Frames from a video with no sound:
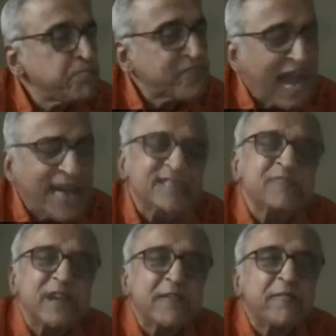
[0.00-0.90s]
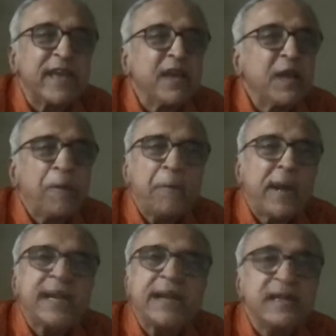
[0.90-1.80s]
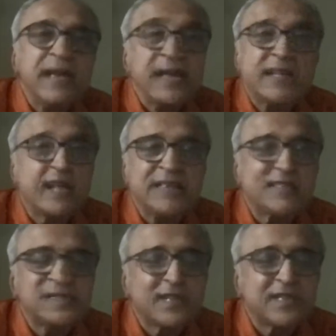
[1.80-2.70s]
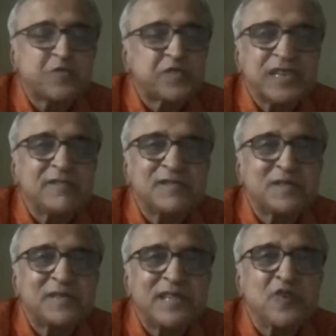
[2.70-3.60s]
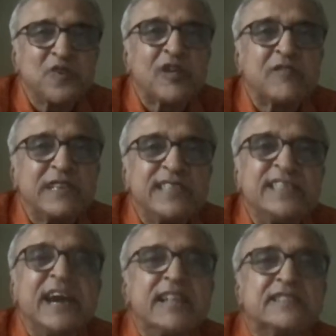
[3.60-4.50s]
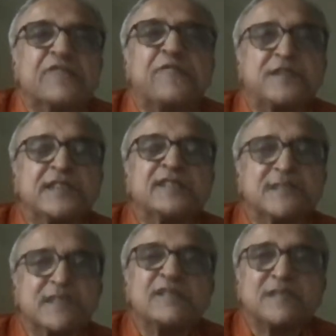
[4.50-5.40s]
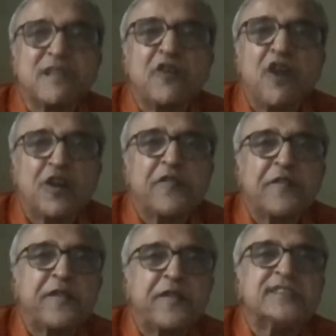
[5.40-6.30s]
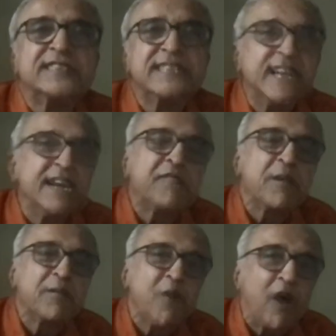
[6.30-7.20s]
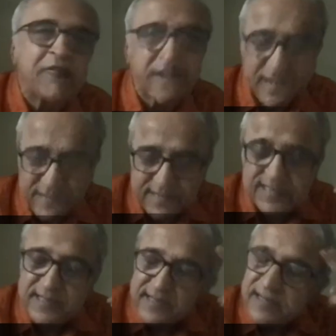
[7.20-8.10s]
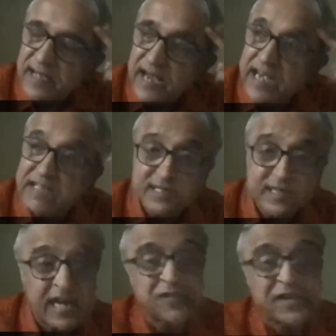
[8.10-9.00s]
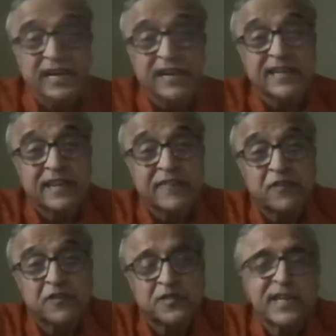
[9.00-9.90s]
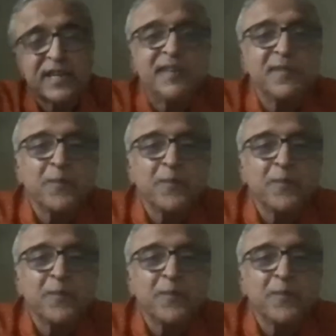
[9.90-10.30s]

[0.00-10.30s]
that is one way, but it, it's, it's, it's, there's no easy answer for this. It's a lot of efforts needed from all fronts, and it starts very early, unfortunately.